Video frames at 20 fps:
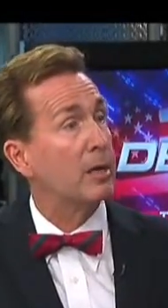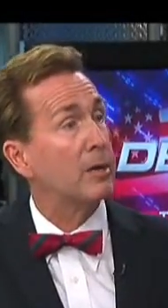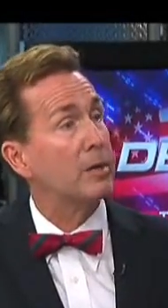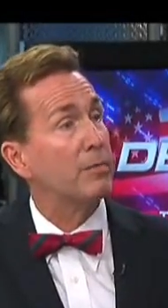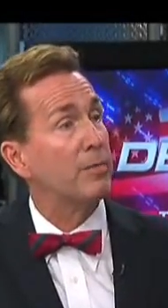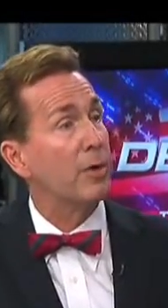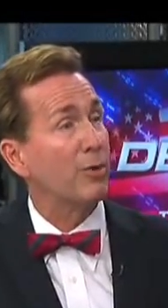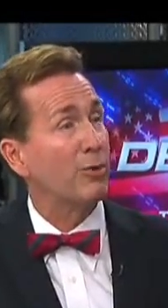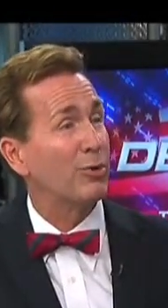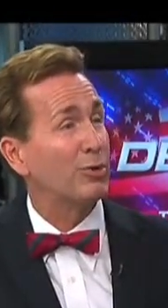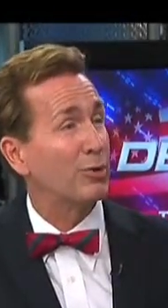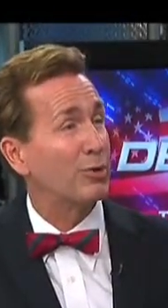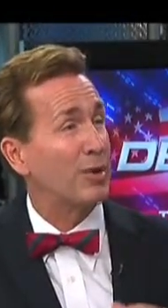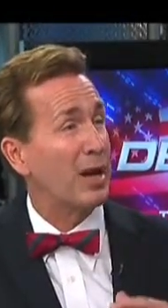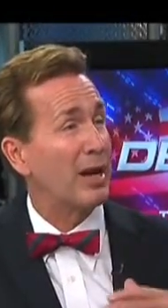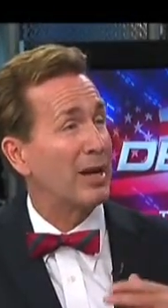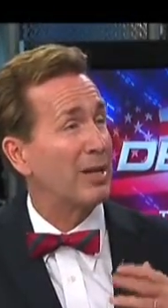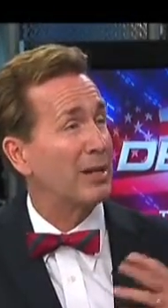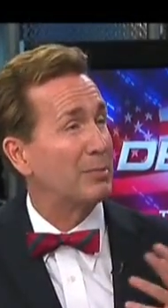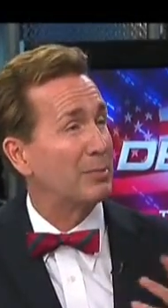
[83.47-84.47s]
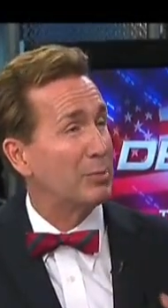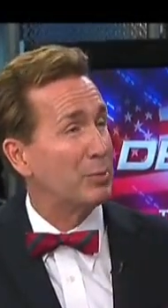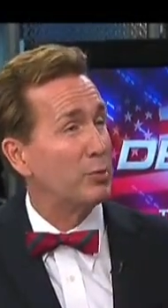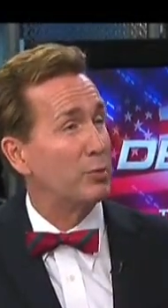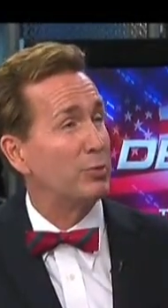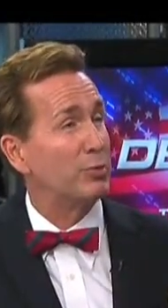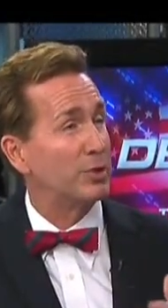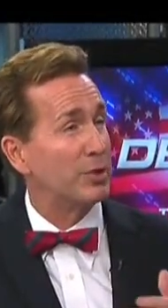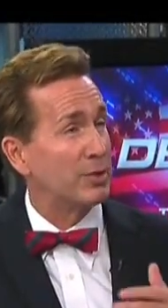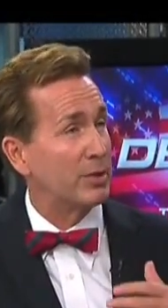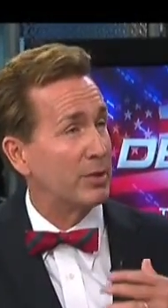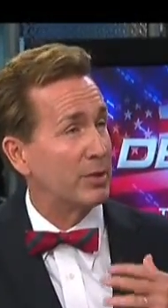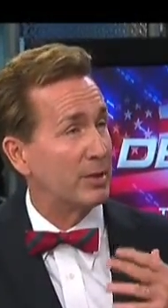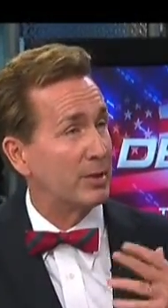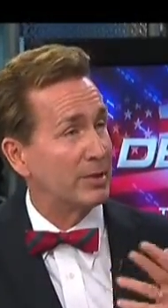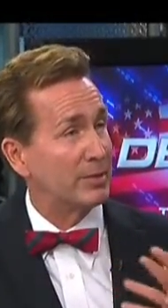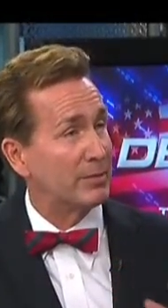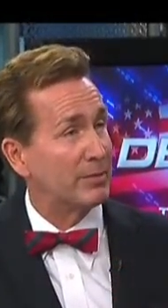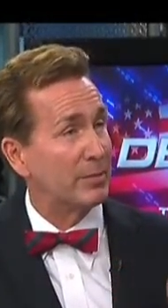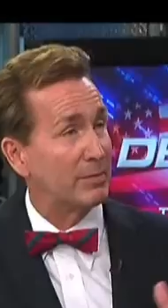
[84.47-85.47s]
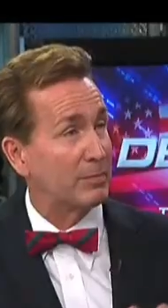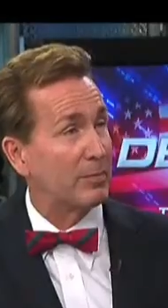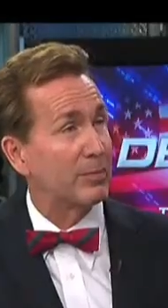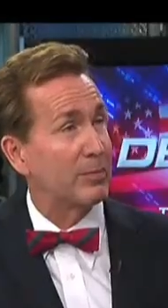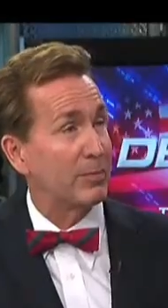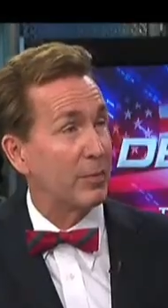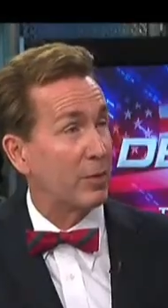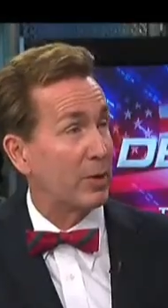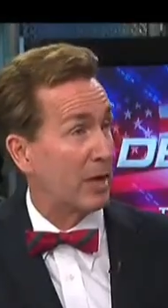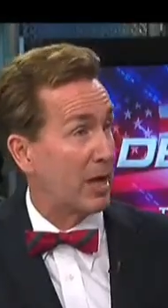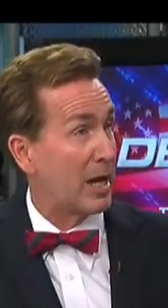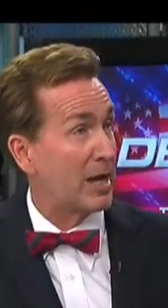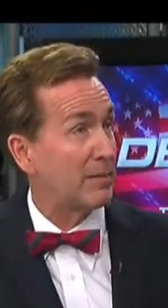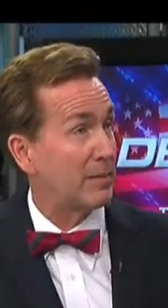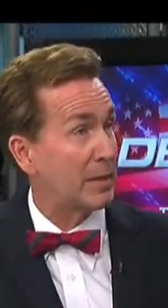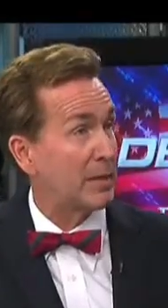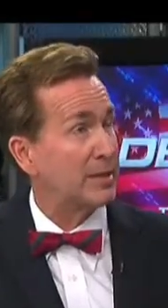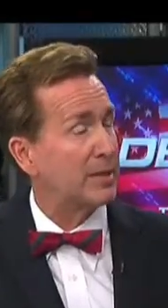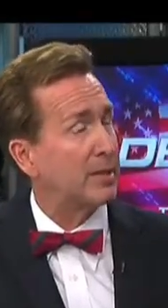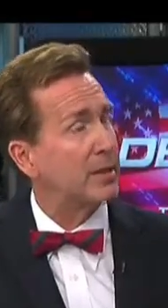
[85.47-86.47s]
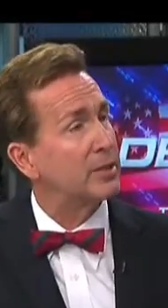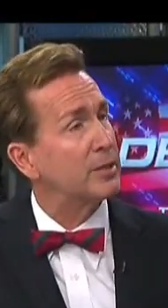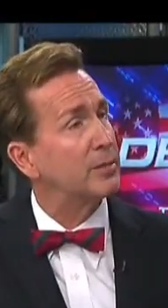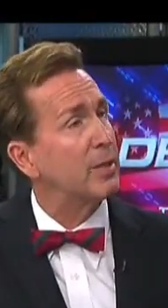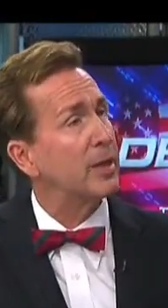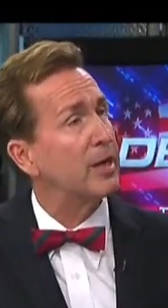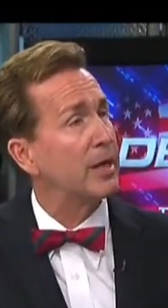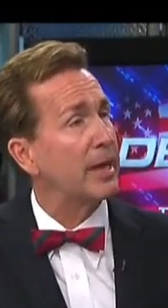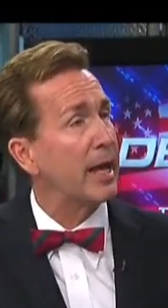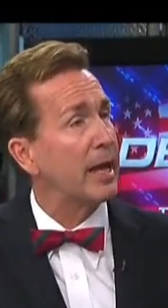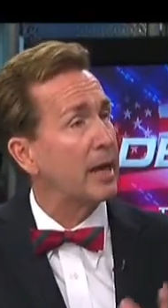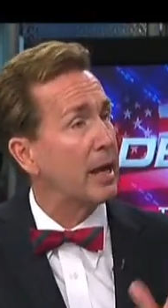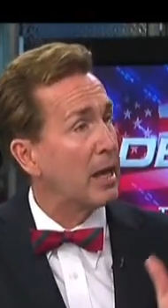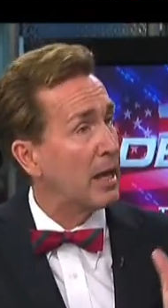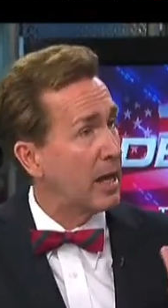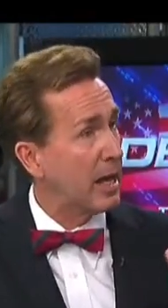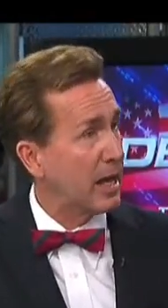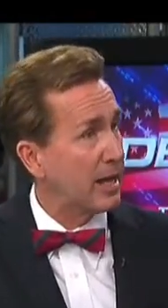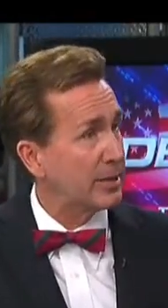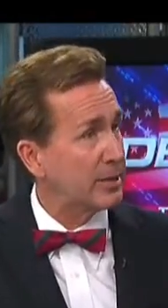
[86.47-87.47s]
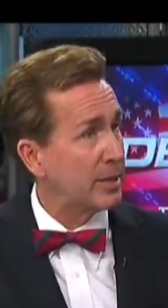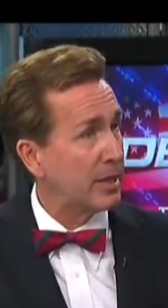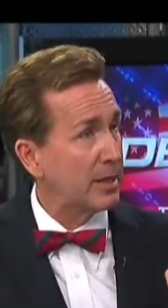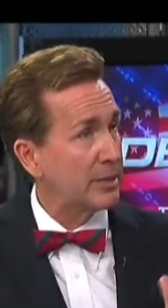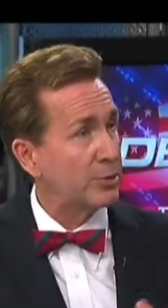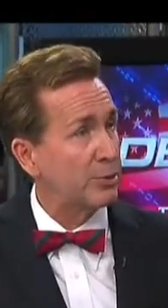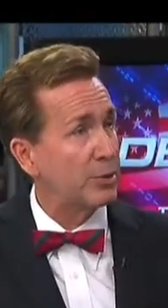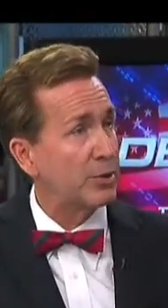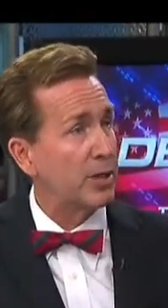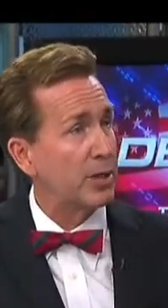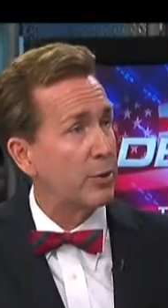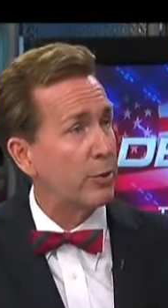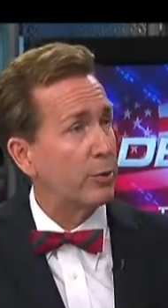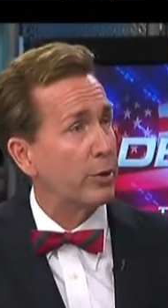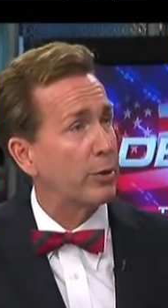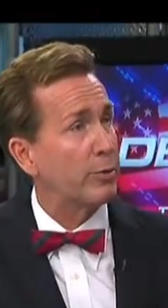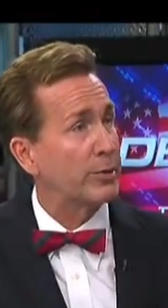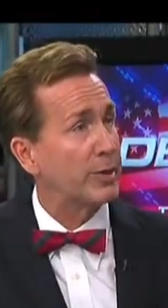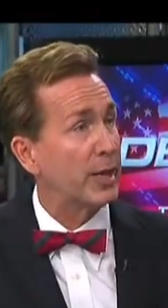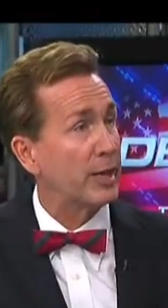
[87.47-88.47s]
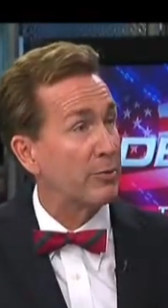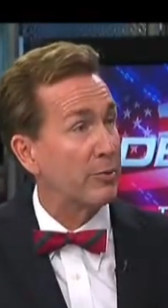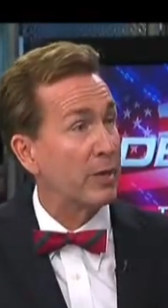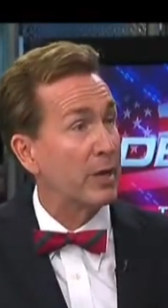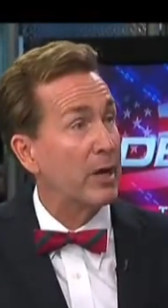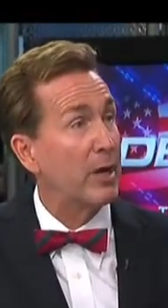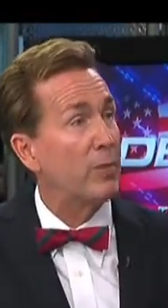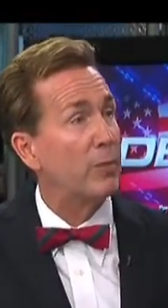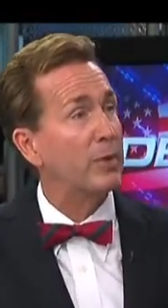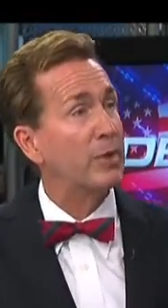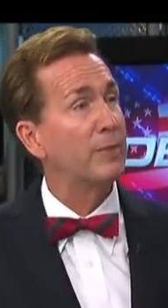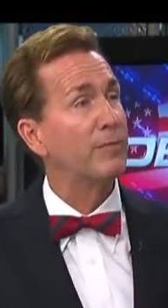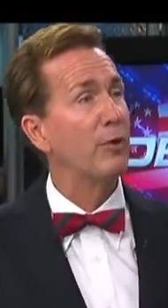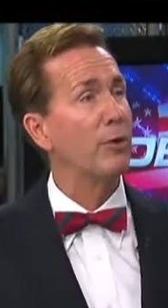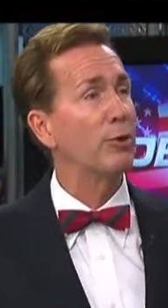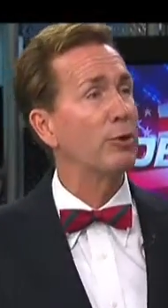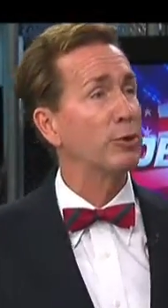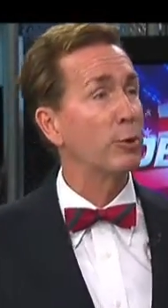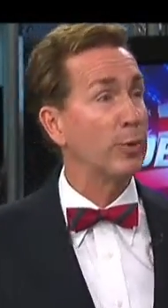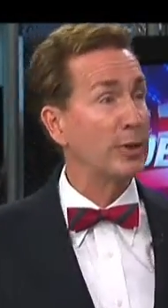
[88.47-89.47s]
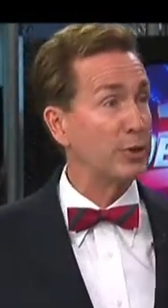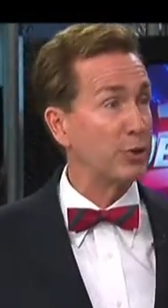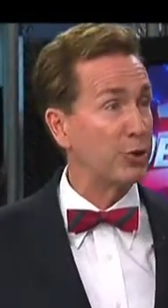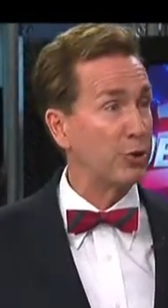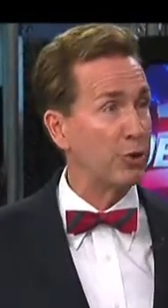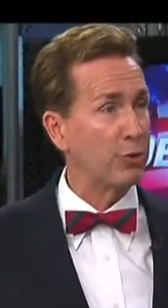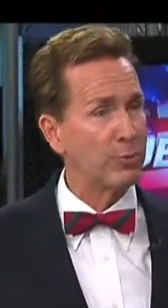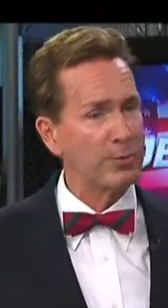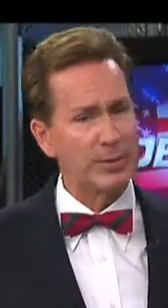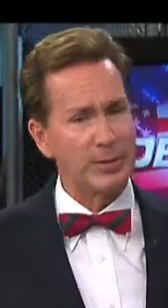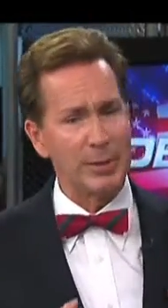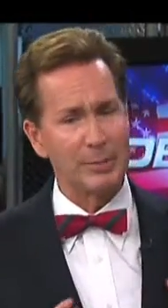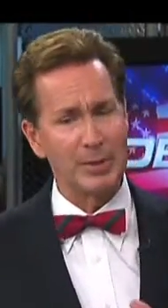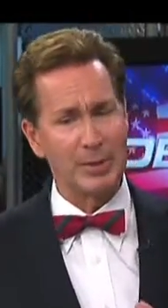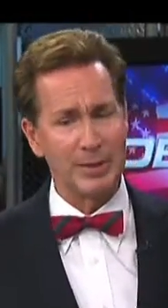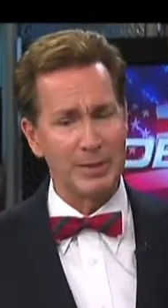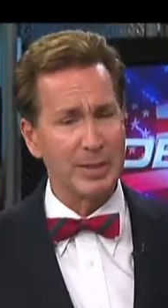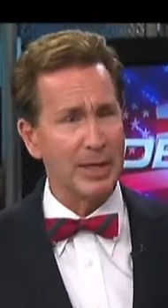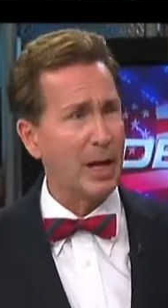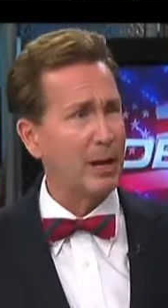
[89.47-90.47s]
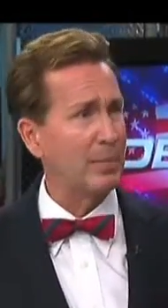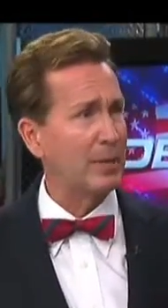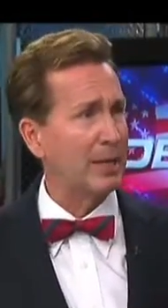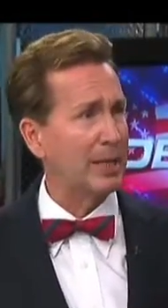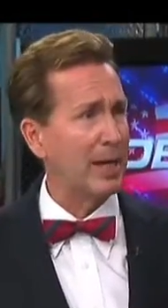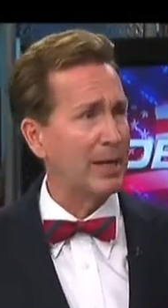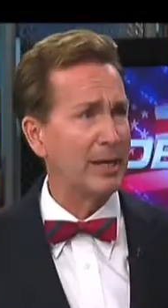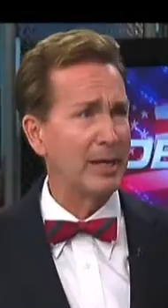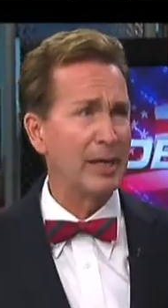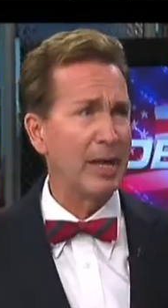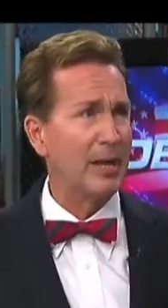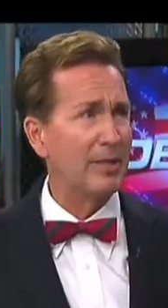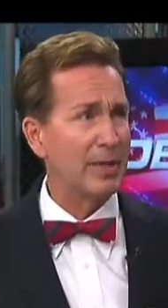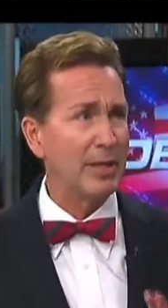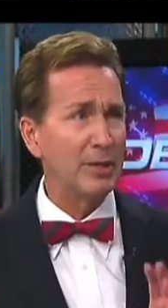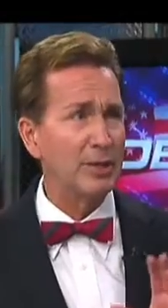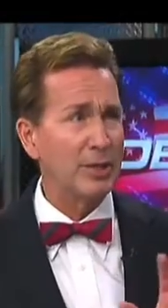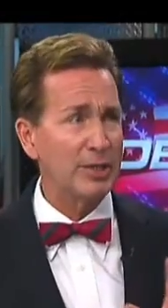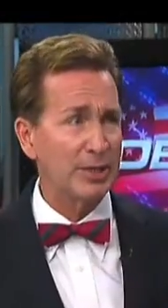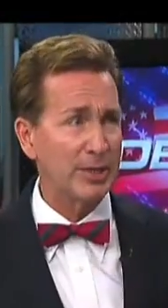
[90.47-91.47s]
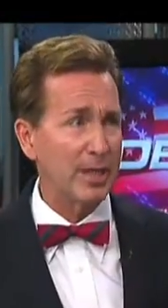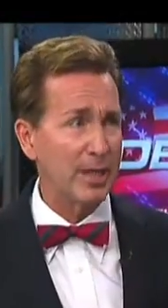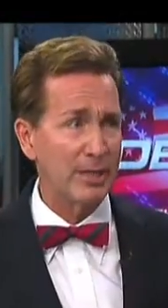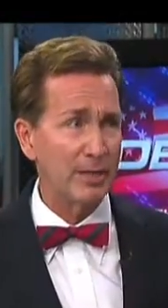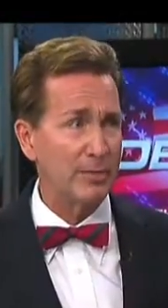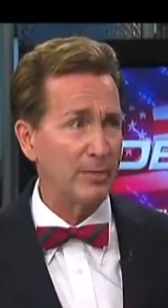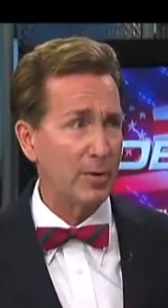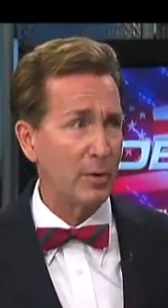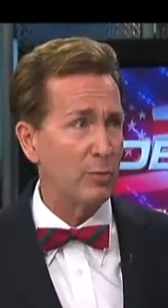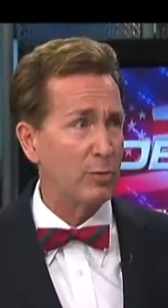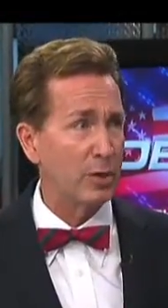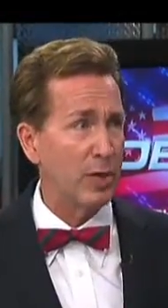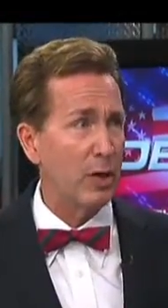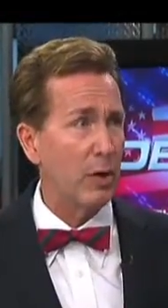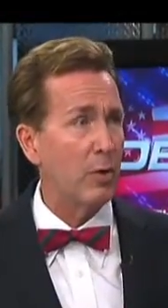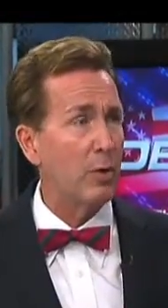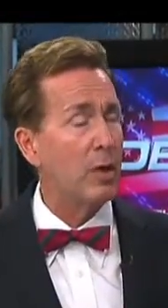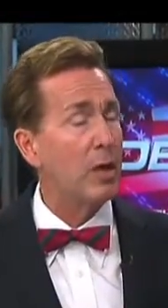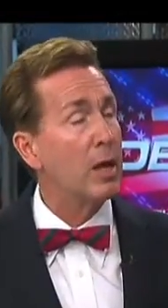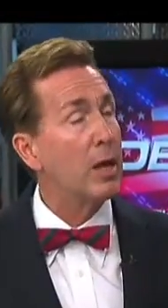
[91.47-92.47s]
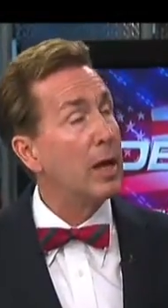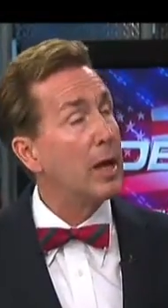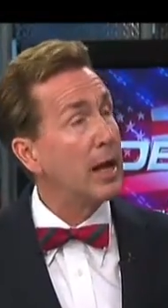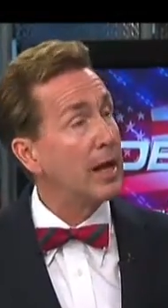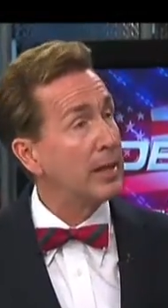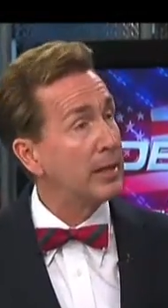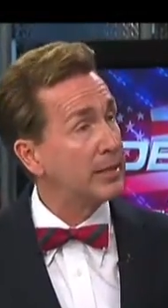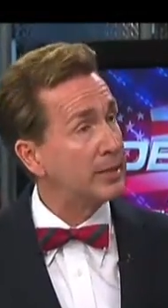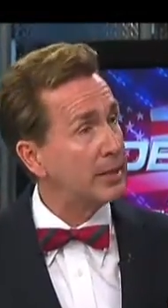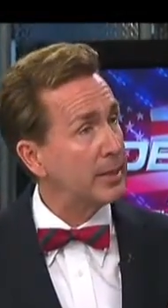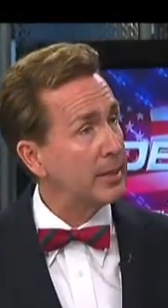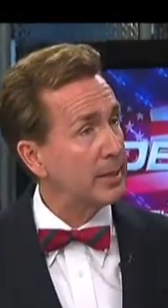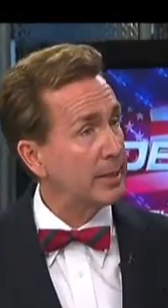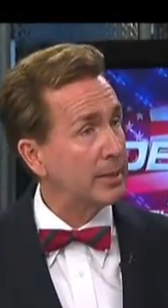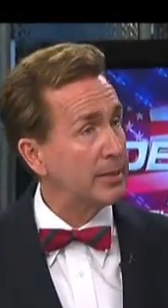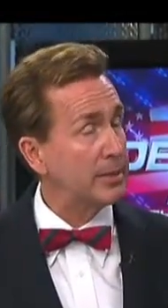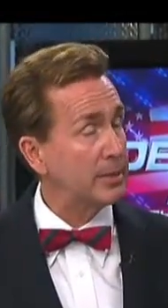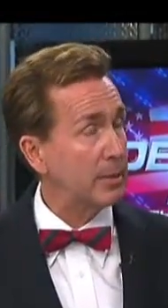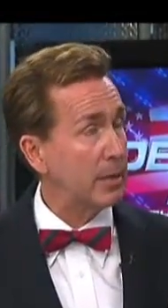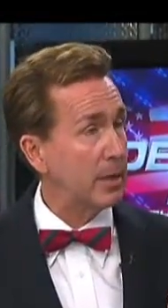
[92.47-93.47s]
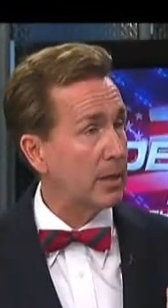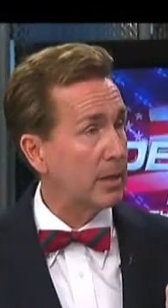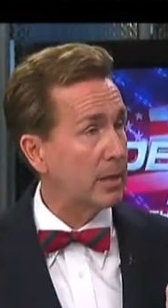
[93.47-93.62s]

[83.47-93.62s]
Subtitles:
The voters are not in a mood for a lot of these things, but again, as you said earlier, Sandra, when the voters are unsure, when something is complicated, they just tend to vote no. And it's